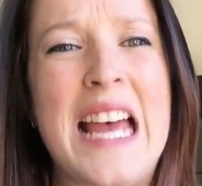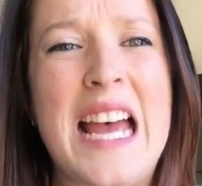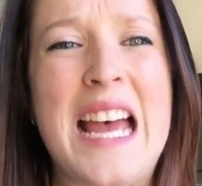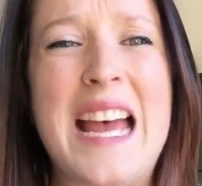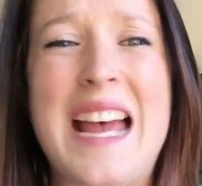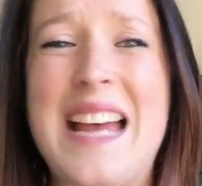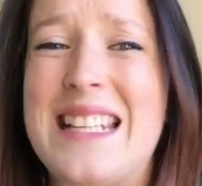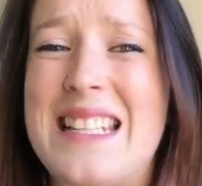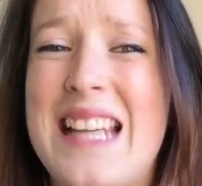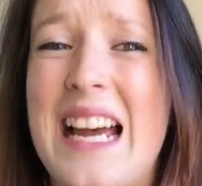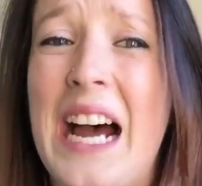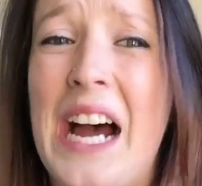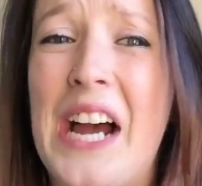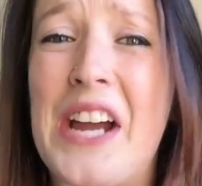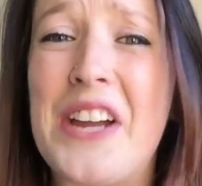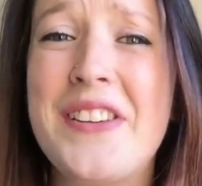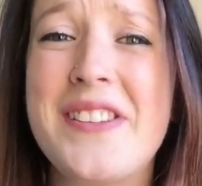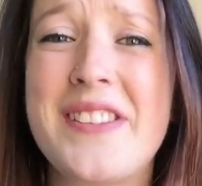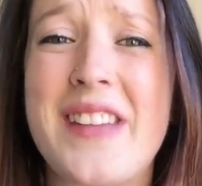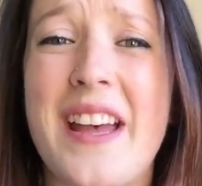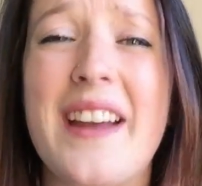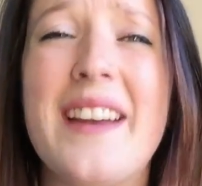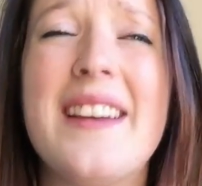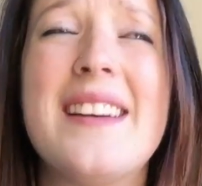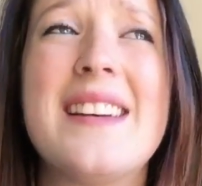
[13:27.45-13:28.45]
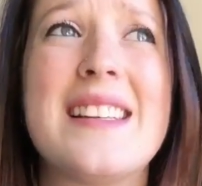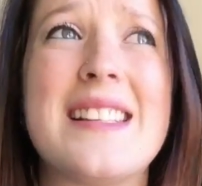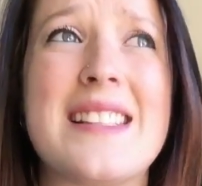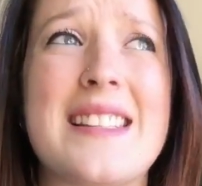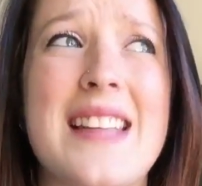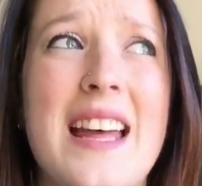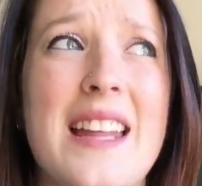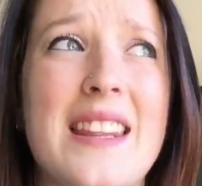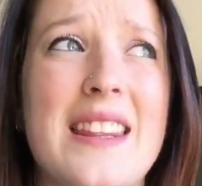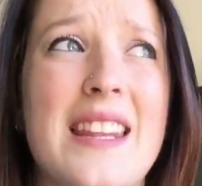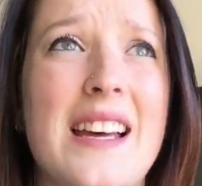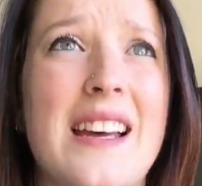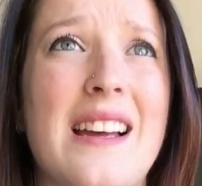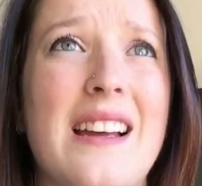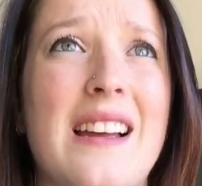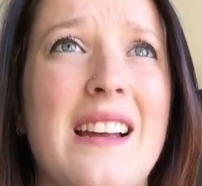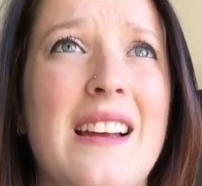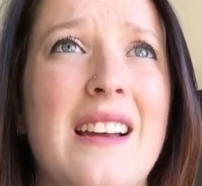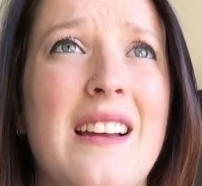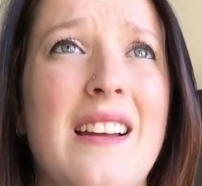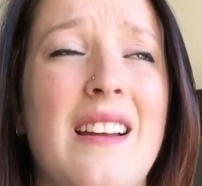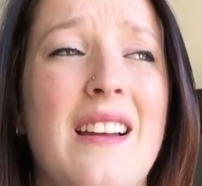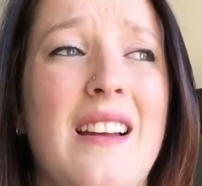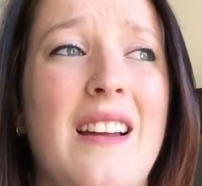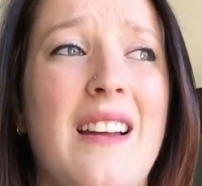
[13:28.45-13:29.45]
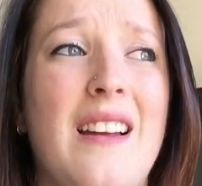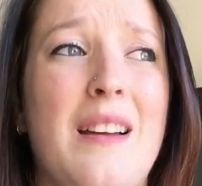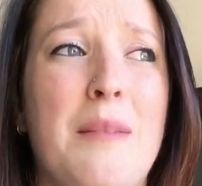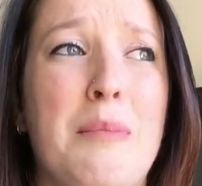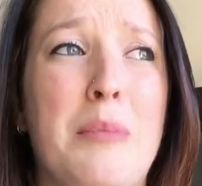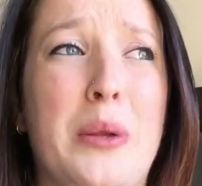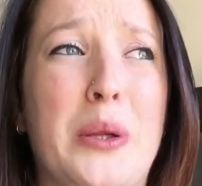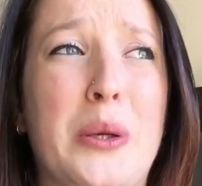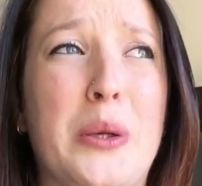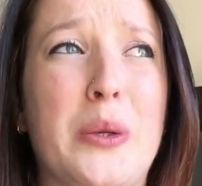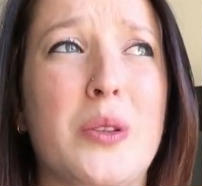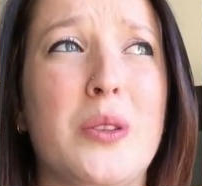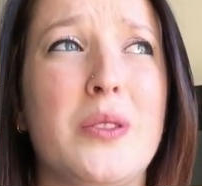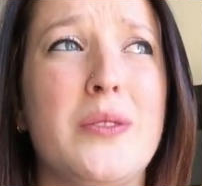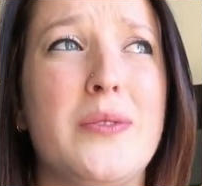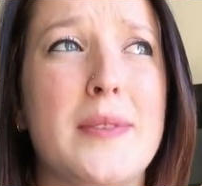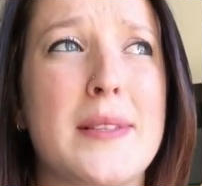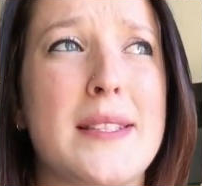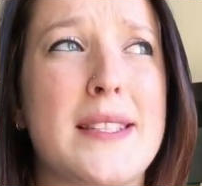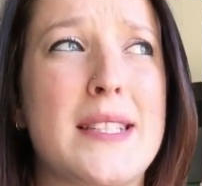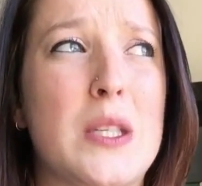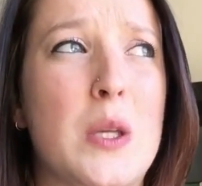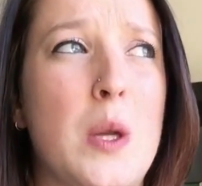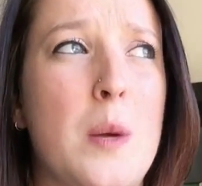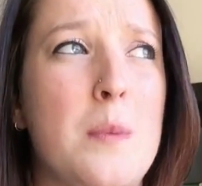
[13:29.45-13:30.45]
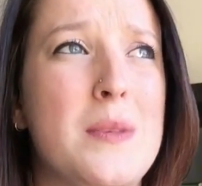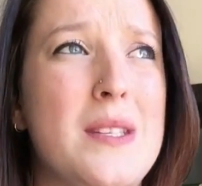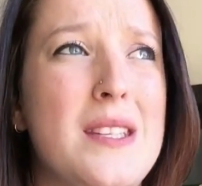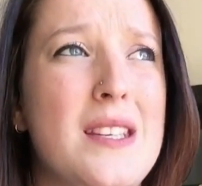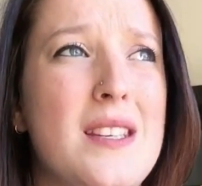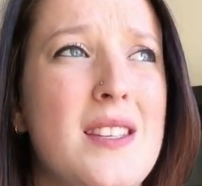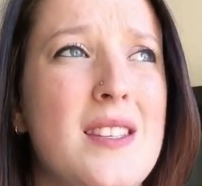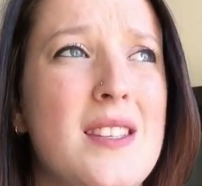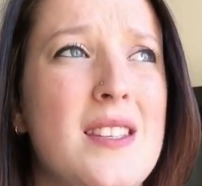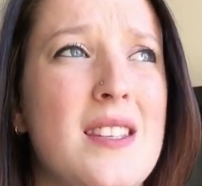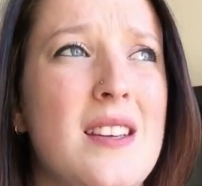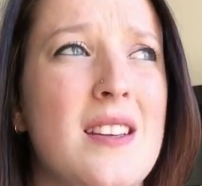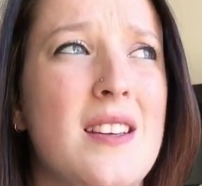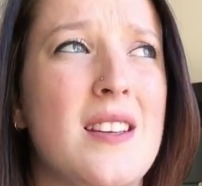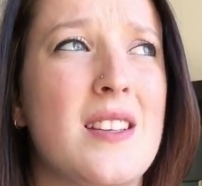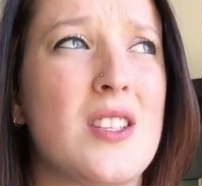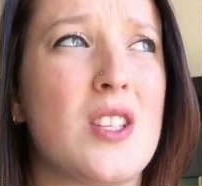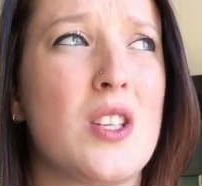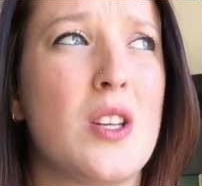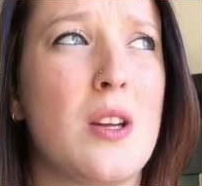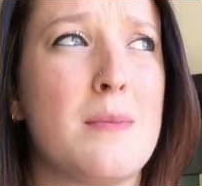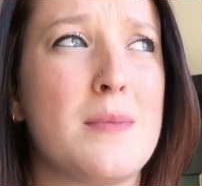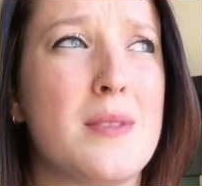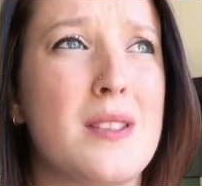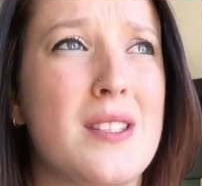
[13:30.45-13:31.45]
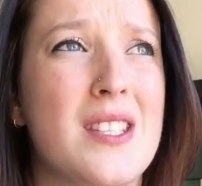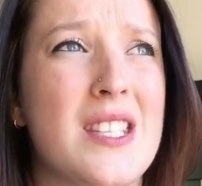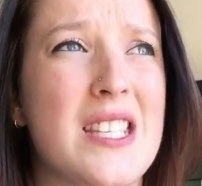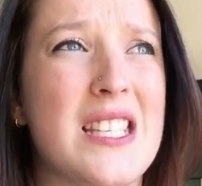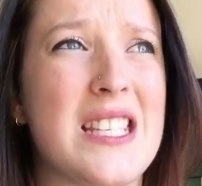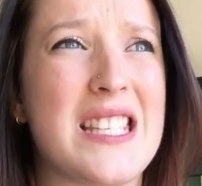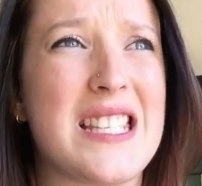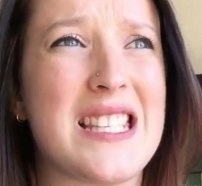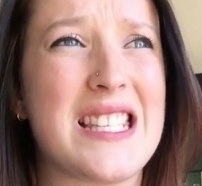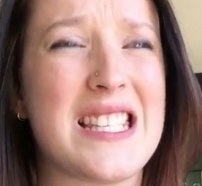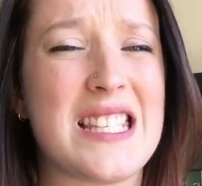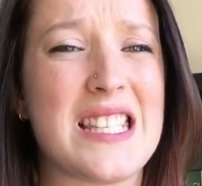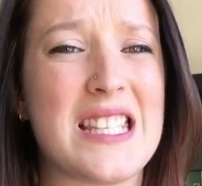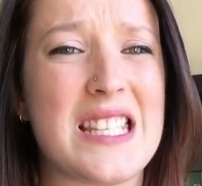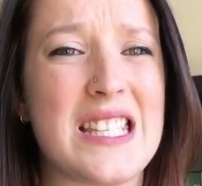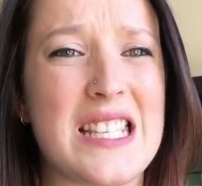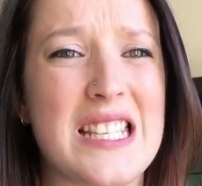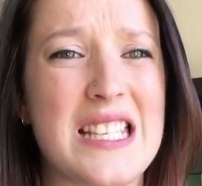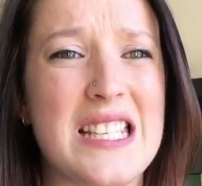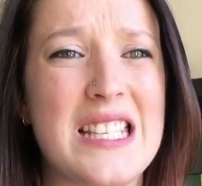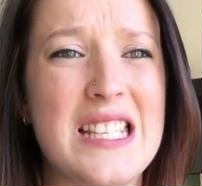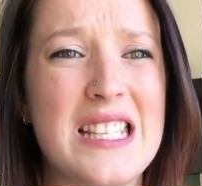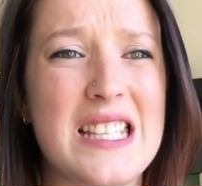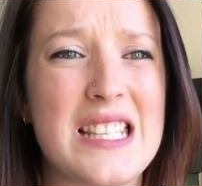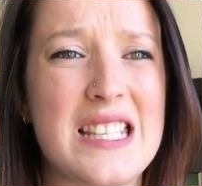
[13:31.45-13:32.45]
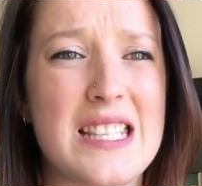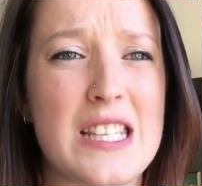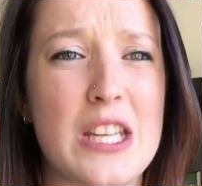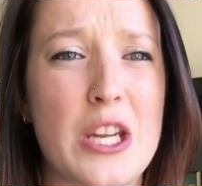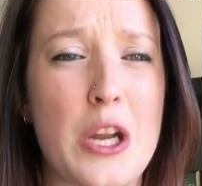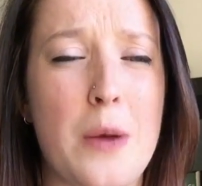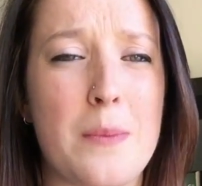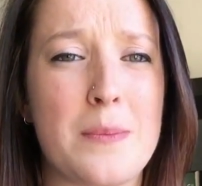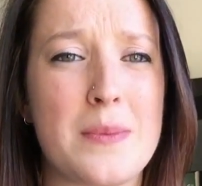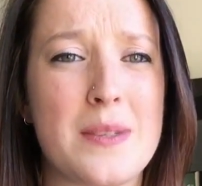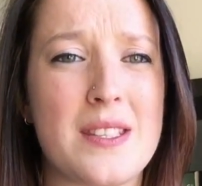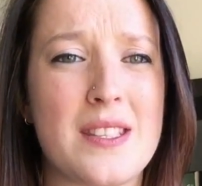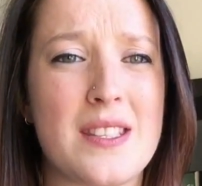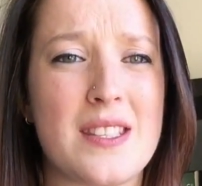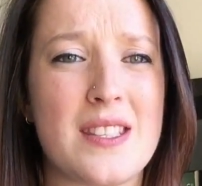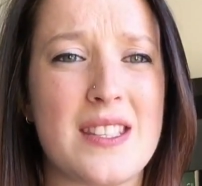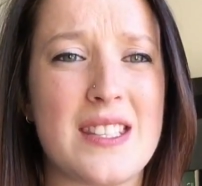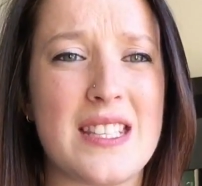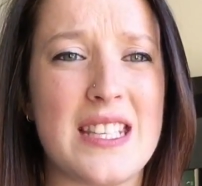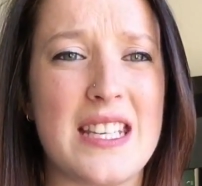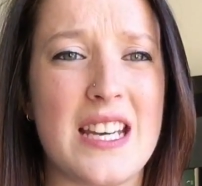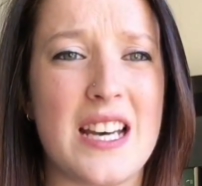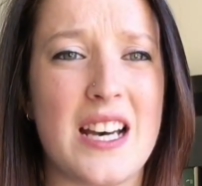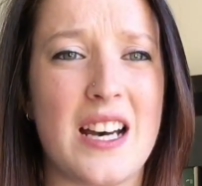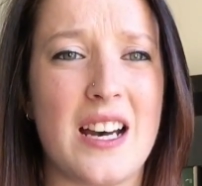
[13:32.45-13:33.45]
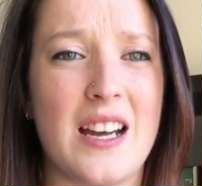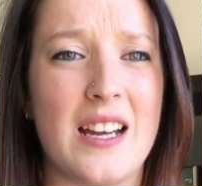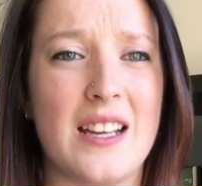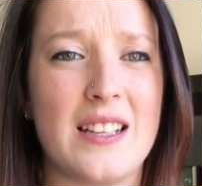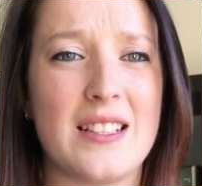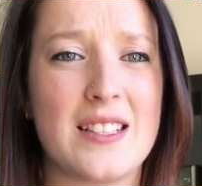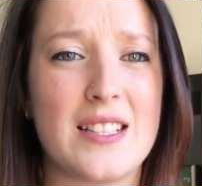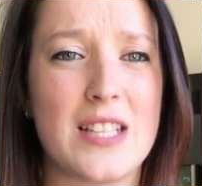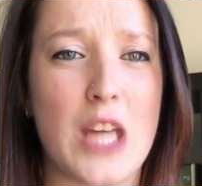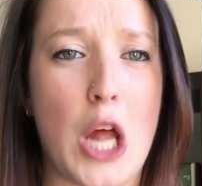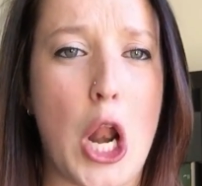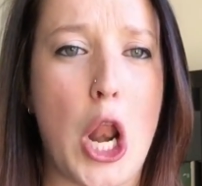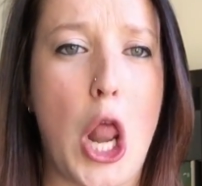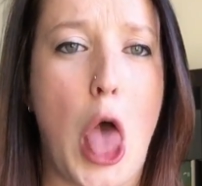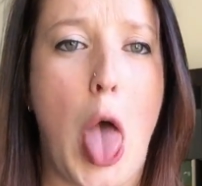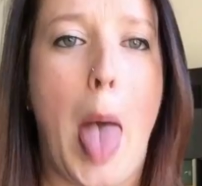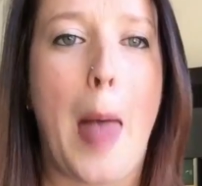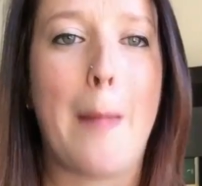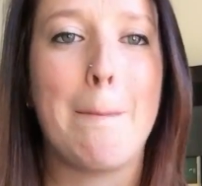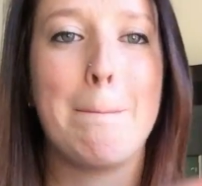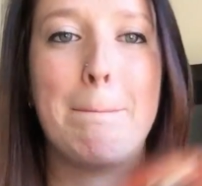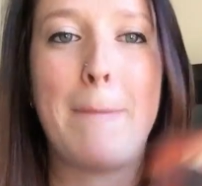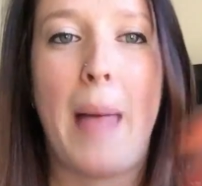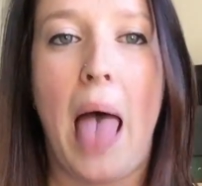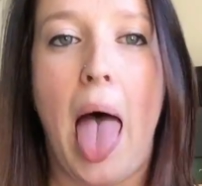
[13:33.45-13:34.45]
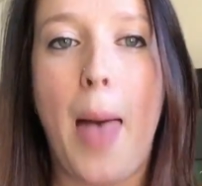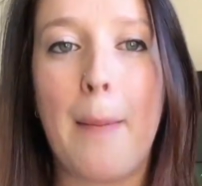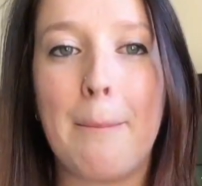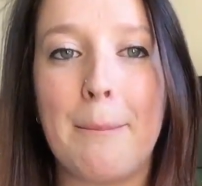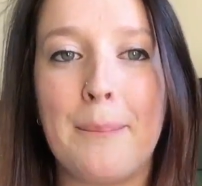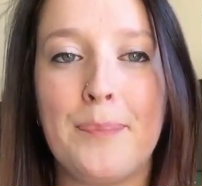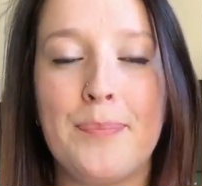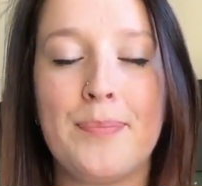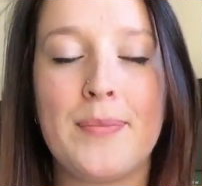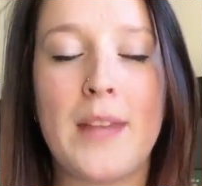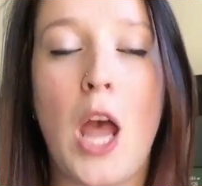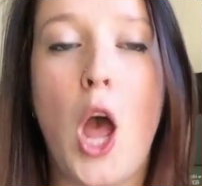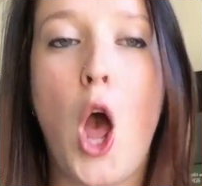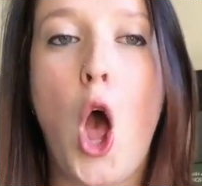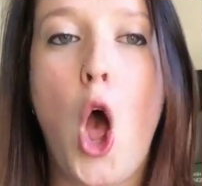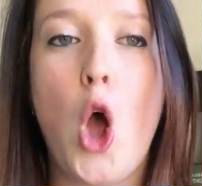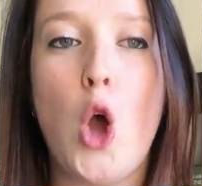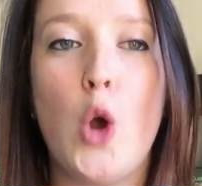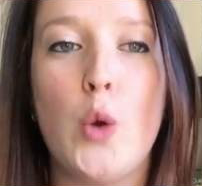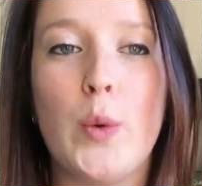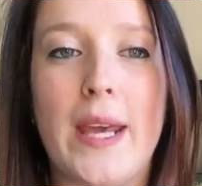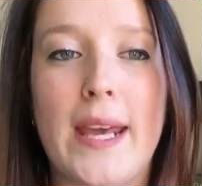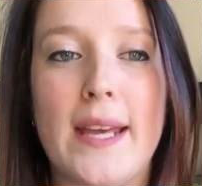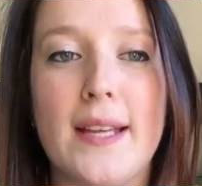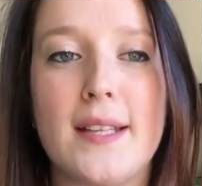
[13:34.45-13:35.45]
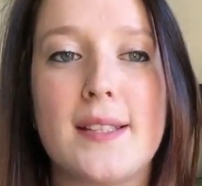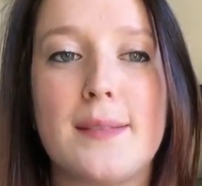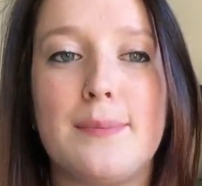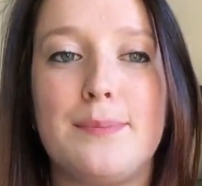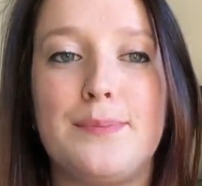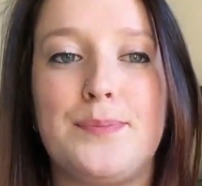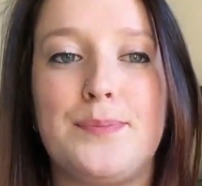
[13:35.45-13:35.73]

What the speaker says: Is that how you say it? Is that the plural for synopsis? Synopsises? Synopsia? But who cares?